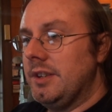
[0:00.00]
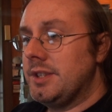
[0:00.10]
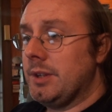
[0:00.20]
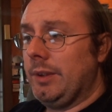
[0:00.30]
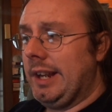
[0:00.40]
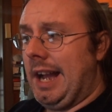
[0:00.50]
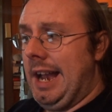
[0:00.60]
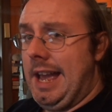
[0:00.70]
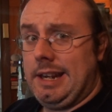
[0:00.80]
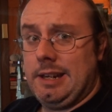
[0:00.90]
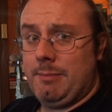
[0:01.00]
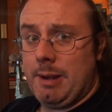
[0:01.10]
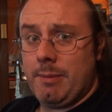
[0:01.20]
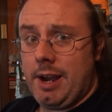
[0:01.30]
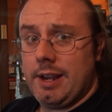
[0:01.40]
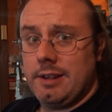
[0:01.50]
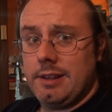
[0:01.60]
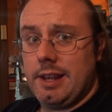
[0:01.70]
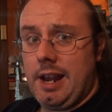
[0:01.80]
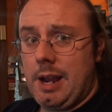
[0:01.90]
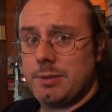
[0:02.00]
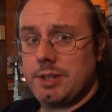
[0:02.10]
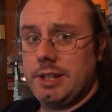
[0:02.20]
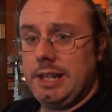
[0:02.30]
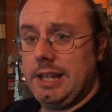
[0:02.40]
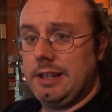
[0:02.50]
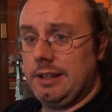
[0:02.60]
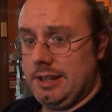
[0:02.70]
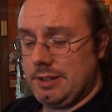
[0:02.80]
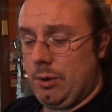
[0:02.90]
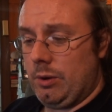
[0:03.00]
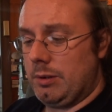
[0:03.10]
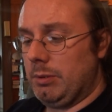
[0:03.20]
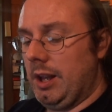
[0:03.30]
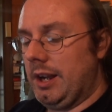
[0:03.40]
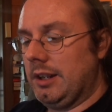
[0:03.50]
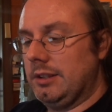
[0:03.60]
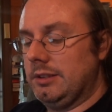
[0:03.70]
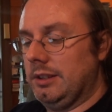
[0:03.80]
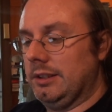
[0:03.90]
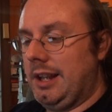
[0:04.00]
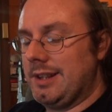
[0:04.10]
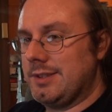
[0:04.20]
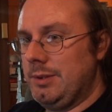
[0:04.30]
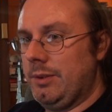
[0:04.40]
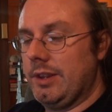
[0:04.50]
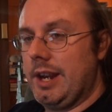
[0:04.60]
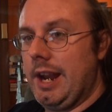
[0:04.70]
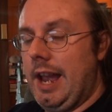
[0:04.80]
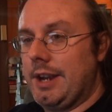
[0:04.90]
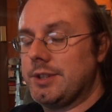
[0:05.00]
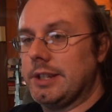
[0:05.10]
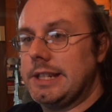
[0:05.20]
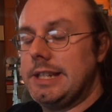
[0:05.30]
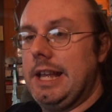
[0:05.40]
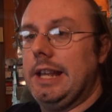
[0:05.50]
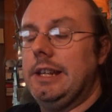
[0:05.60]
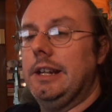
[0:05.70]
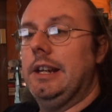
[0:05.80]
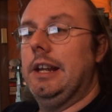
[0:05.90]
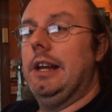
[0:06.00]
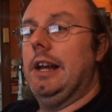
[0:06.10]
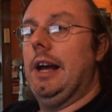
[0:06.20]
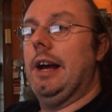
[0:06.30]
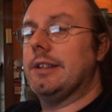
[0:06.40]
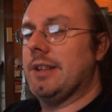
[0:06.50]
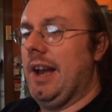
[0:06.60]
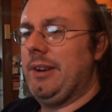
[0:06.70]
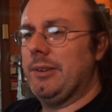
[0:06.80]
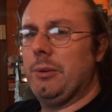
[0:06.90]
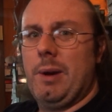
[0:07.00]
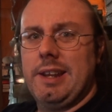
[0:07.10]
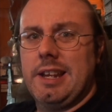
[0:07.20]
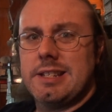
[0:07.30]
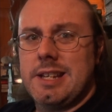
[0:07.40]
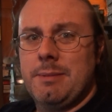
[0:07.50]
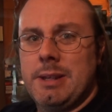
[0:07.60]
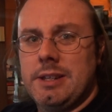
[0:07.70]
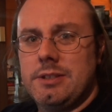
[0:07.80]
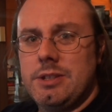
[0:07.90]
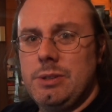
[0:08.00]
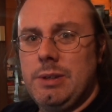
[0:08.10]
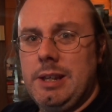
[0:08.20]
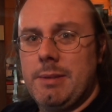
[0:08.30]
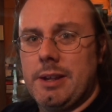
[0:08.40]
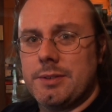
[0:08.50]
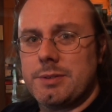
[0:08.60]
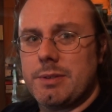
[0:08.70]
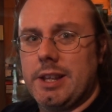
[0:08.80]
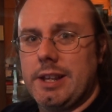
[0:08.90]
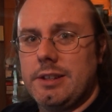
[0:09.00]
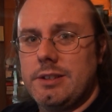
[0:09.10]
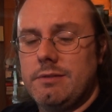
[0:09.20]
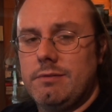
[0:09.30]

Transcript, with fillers: So, like, I had it in my mind that I was going to get this horror block a lot sooner than I actually did. Uh, so I don't know why they sent me two emails with, like,